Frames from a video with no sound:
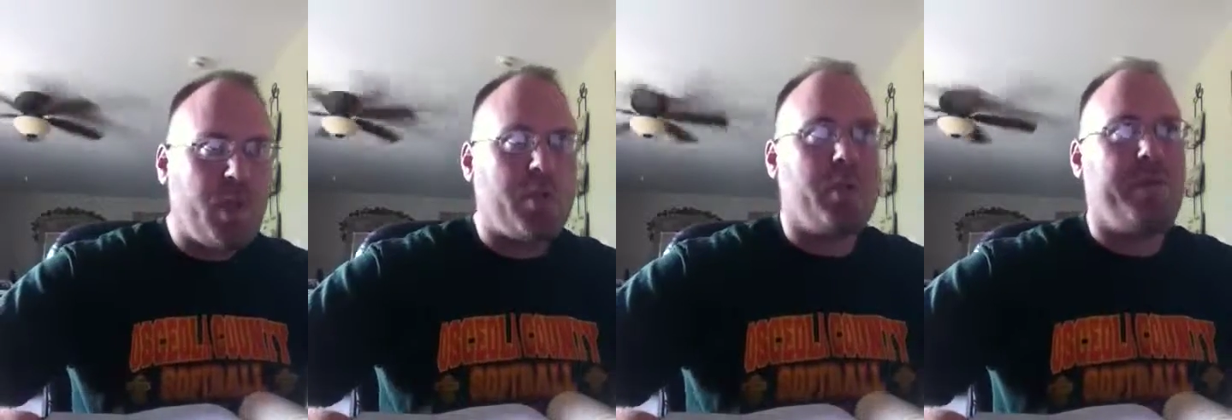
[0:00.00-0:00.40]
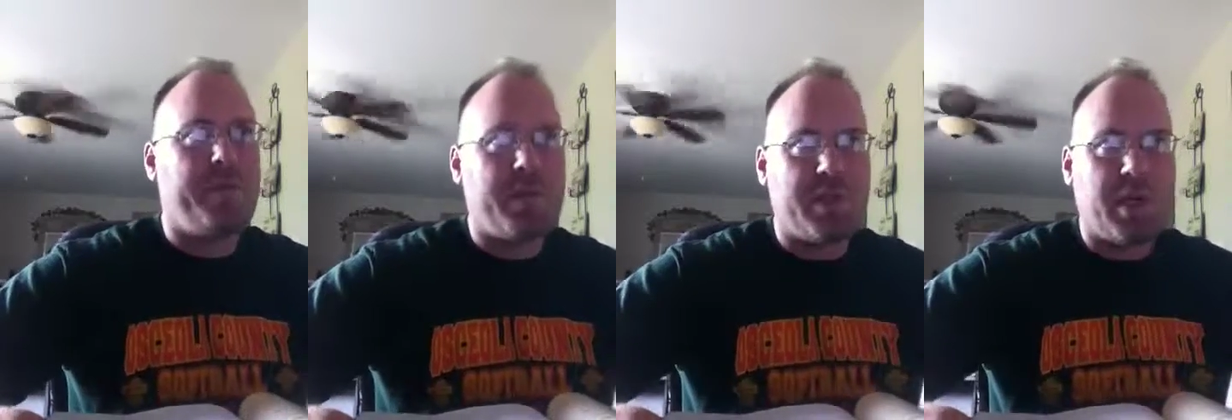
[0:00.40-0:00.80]
So the
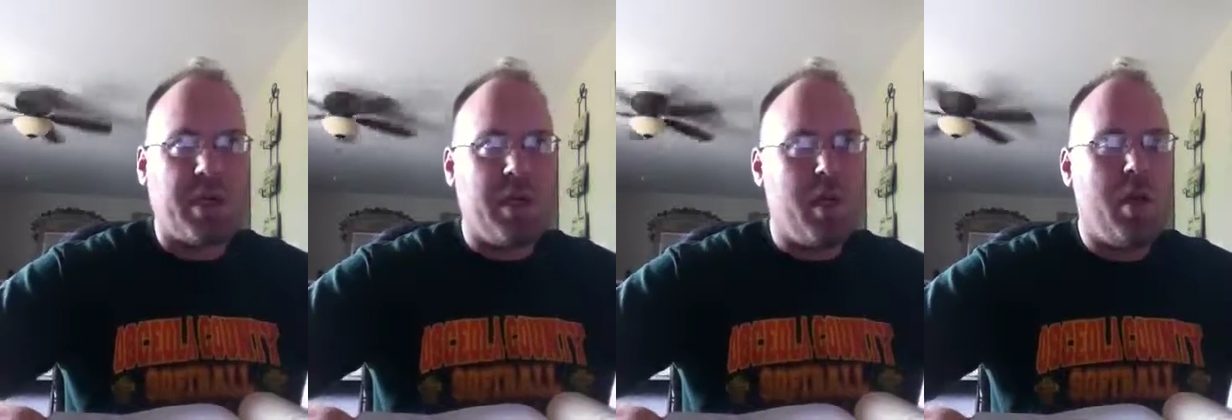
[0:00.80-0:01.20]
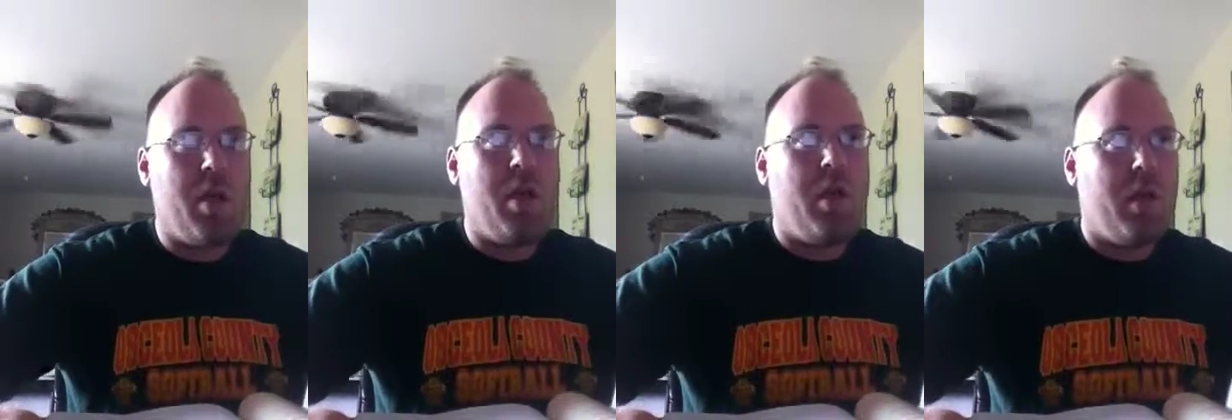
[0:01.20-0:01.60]
first study
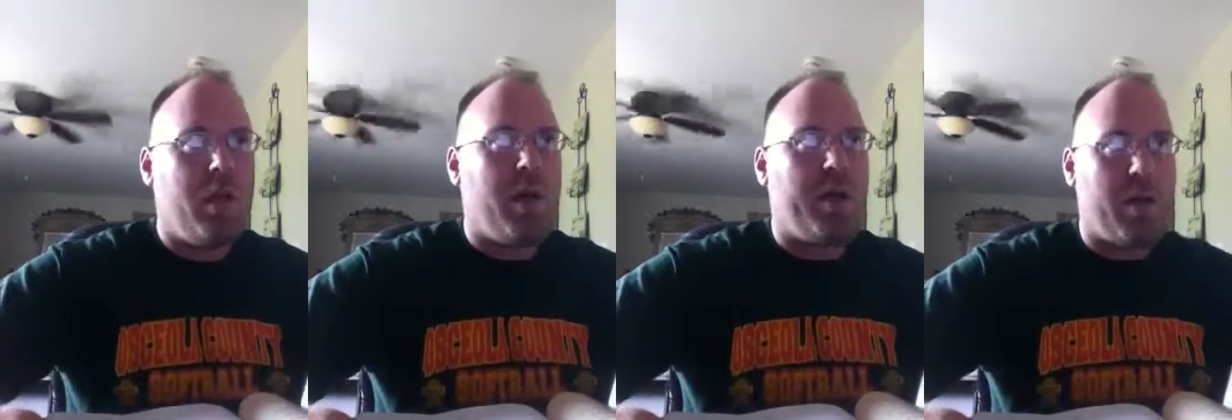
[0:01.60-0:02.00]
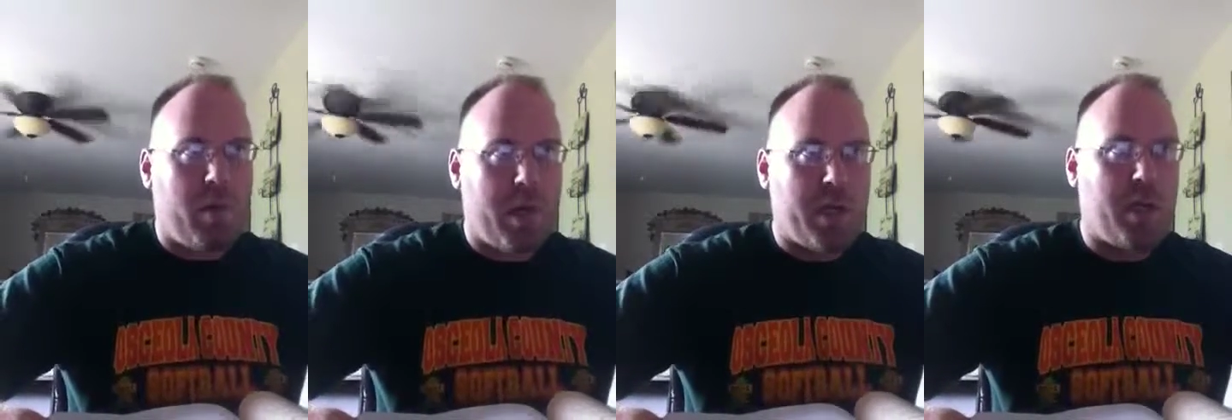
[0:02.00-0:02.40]
that I
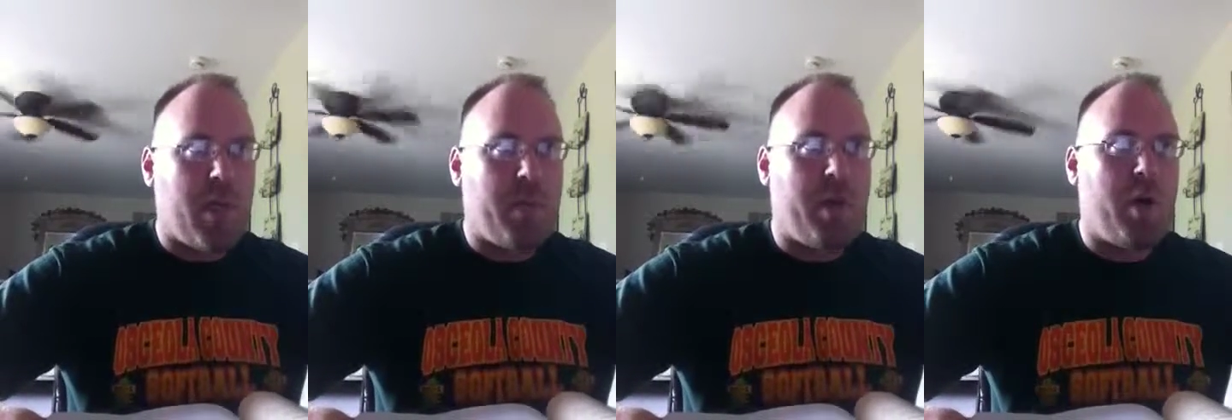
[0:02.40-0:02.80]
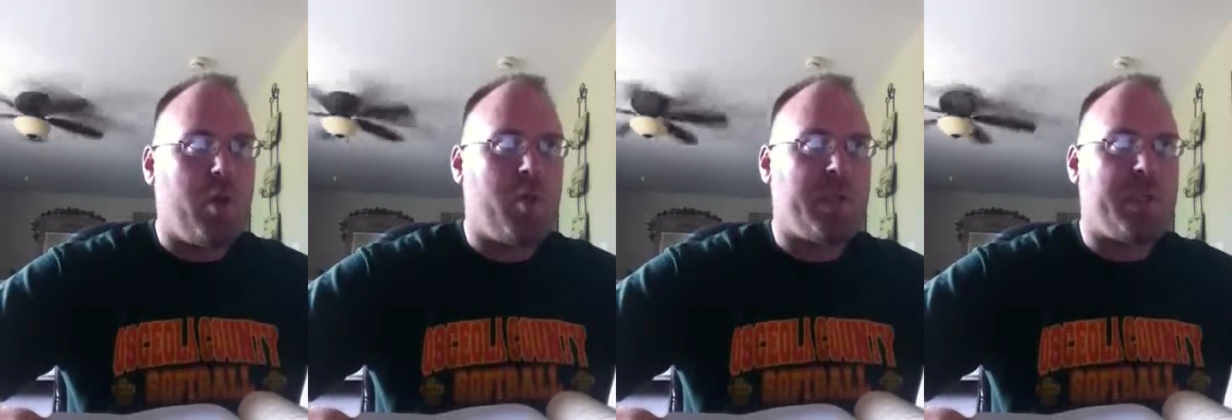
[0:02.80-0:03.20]
wanted to talk
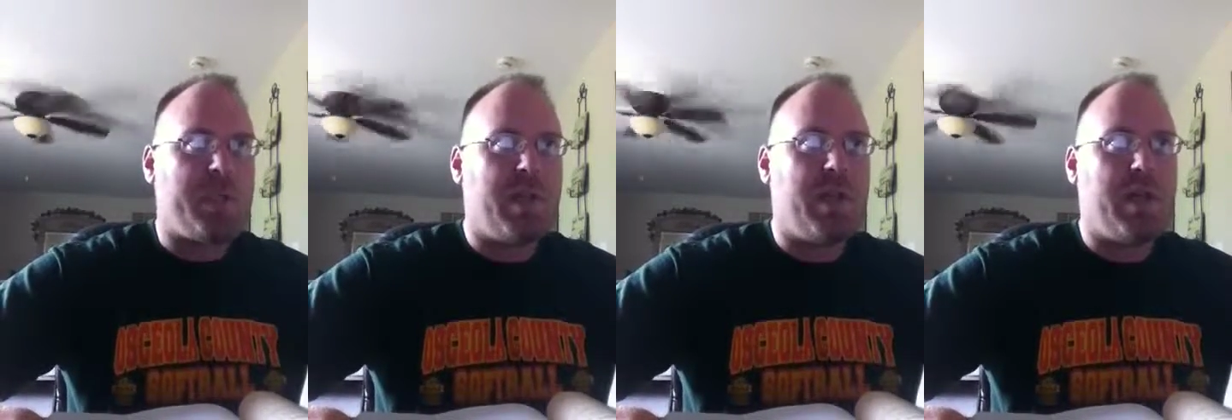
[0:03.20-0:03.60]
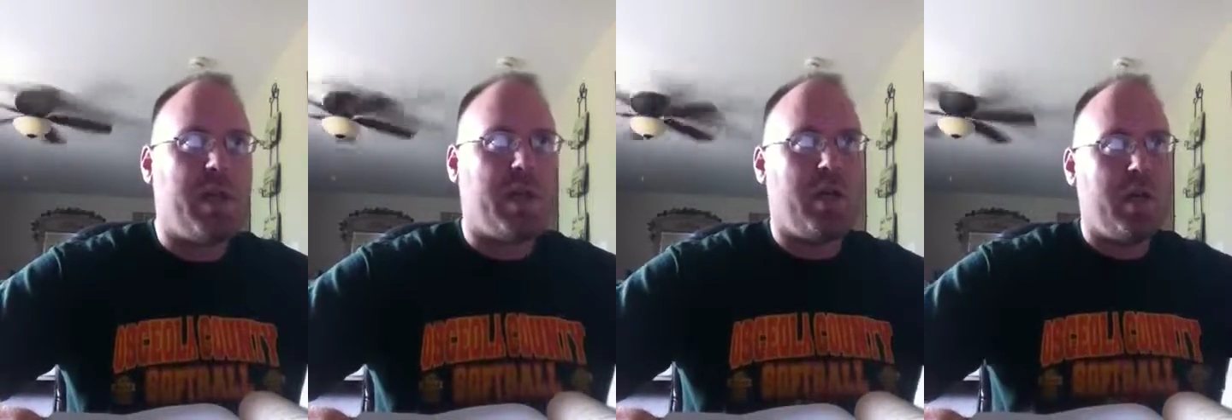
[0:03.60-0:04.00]
about was a study
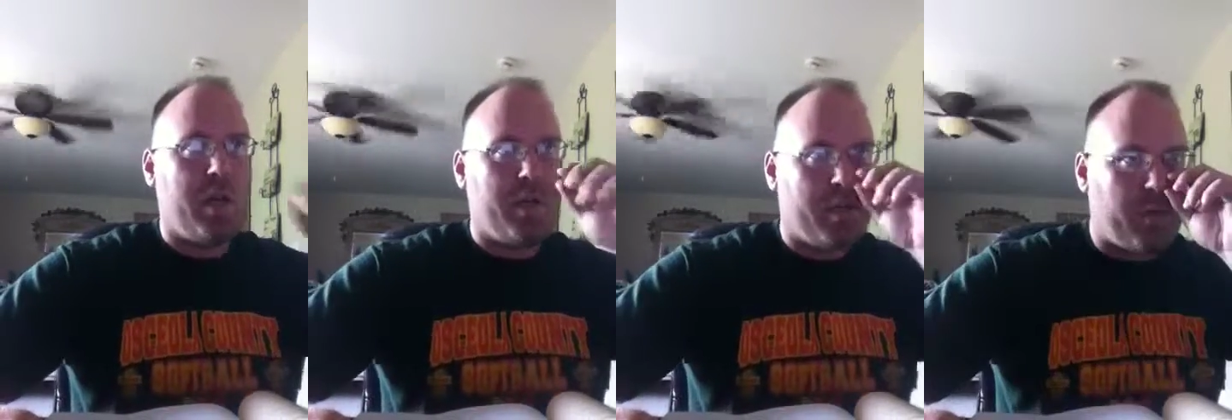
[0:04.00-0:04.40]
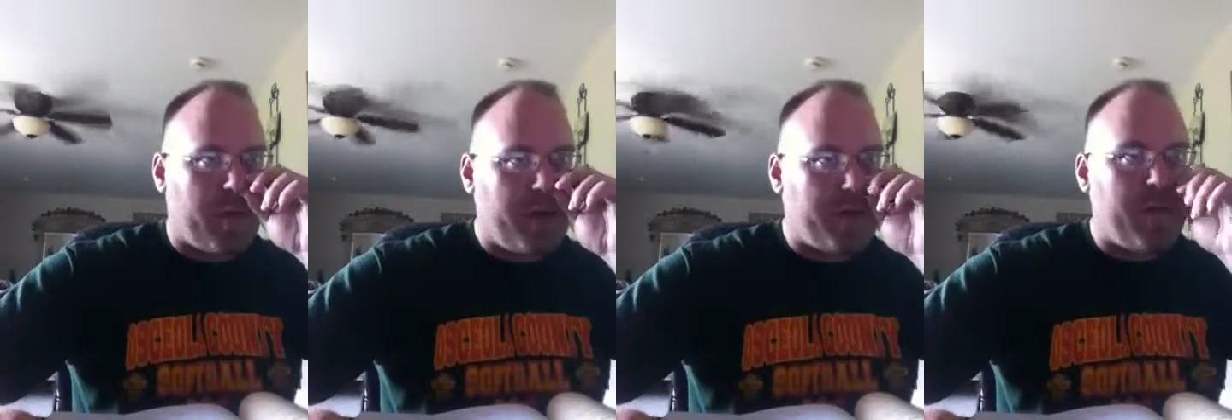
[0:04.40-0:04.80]
on
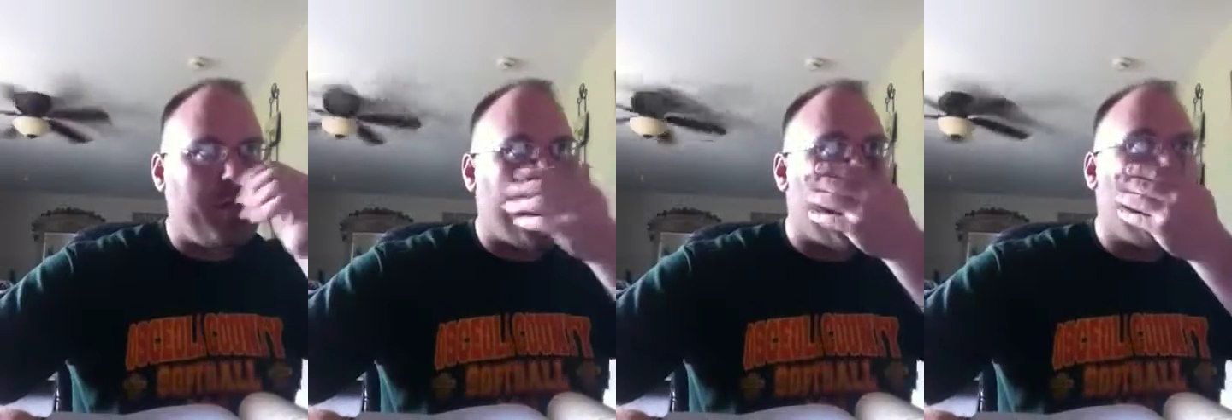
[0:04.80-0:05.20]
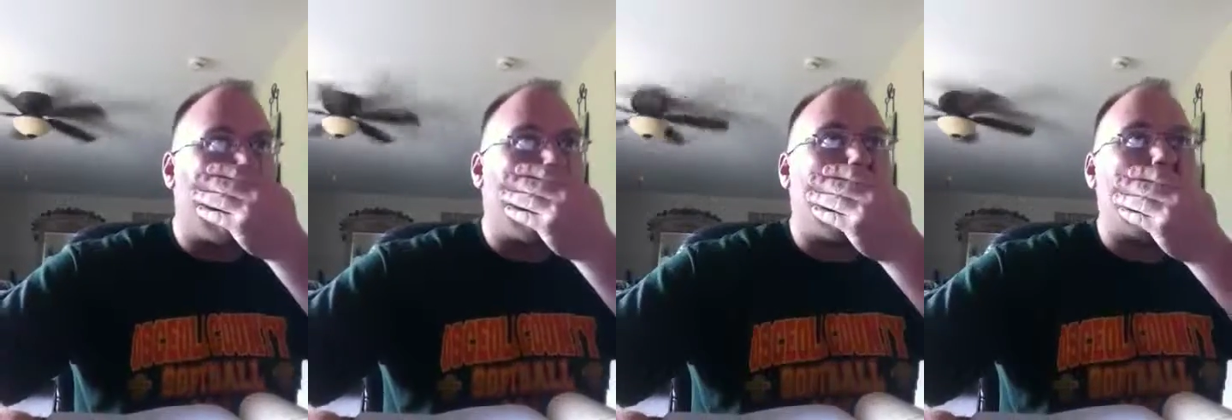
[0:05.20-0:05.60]
duration
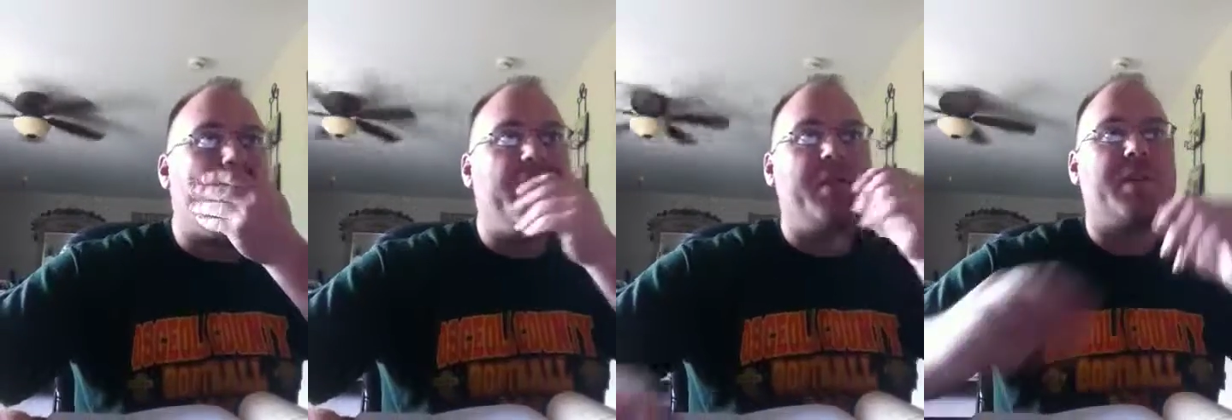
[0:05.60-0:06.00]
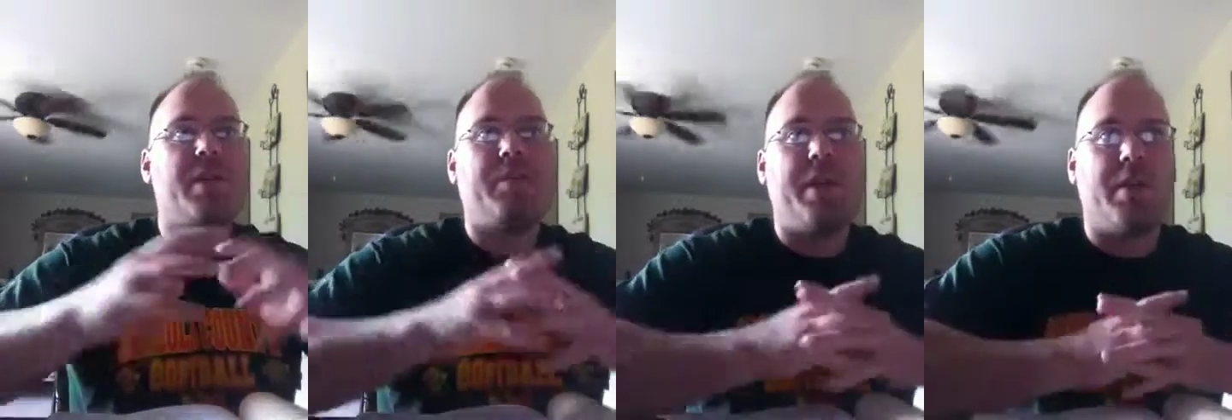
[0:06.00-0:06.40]
by
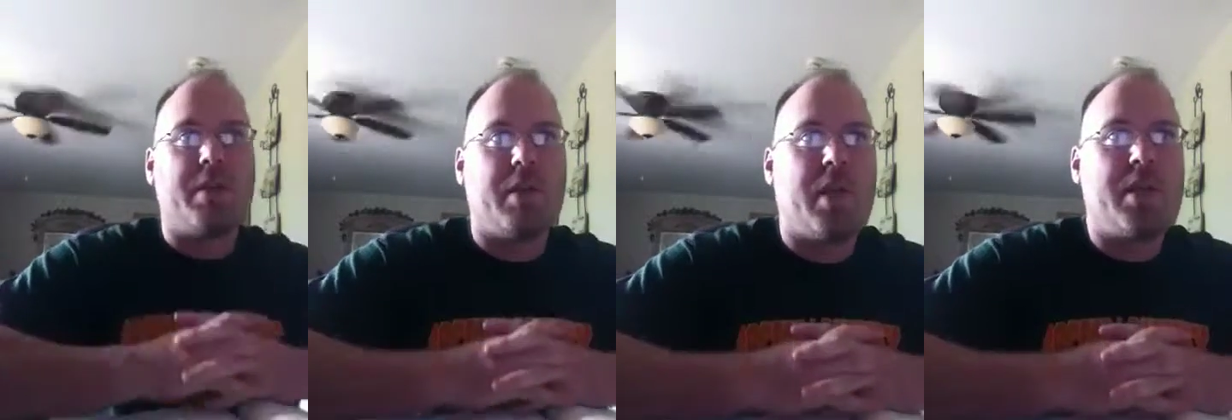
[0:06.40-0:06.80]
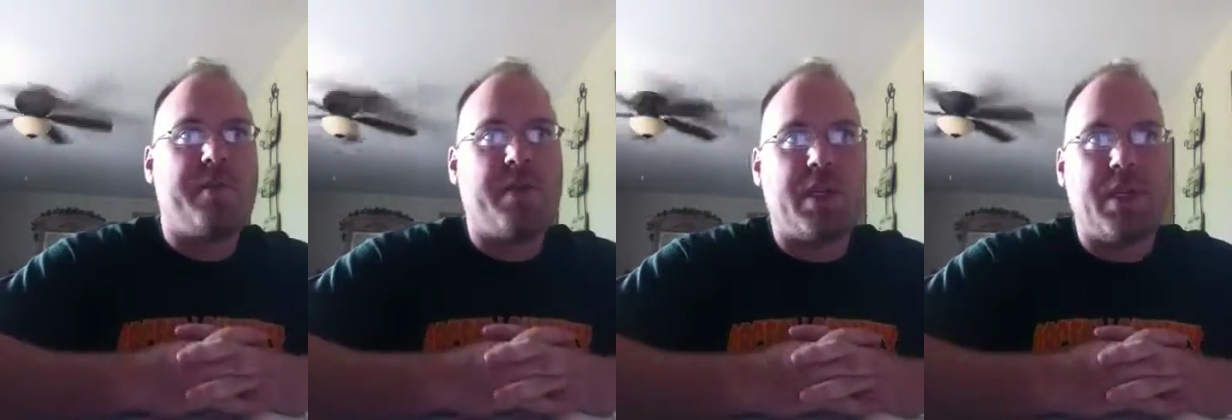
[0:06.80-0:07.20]
Peterson and Peterson in
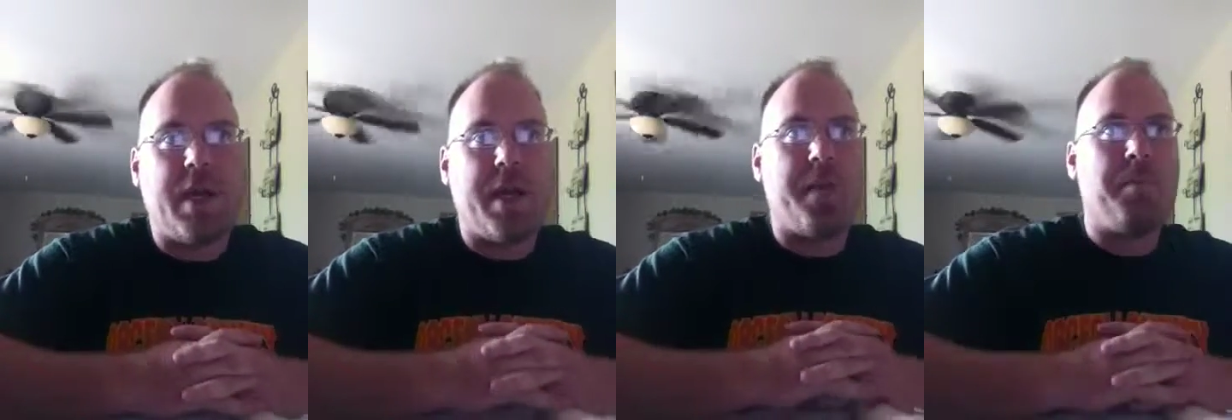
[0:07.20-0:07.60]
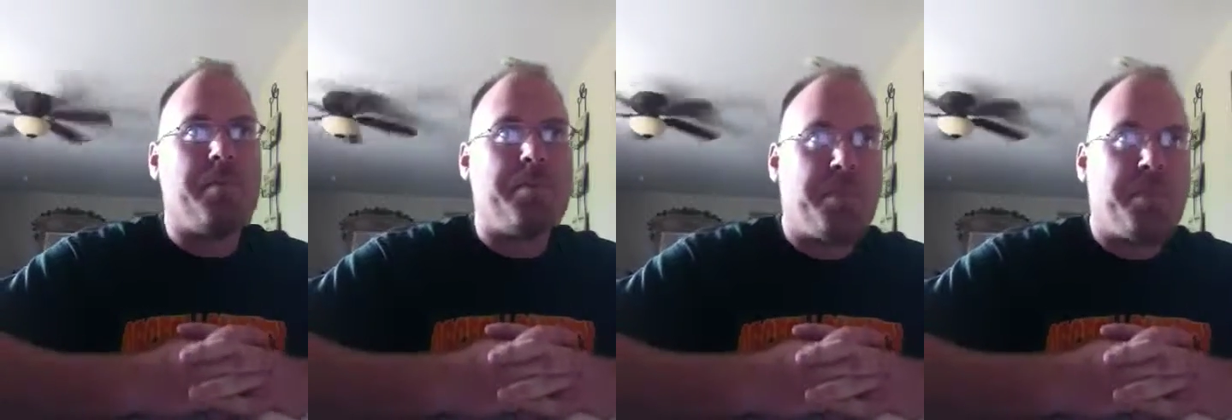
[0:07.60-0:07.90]
1959,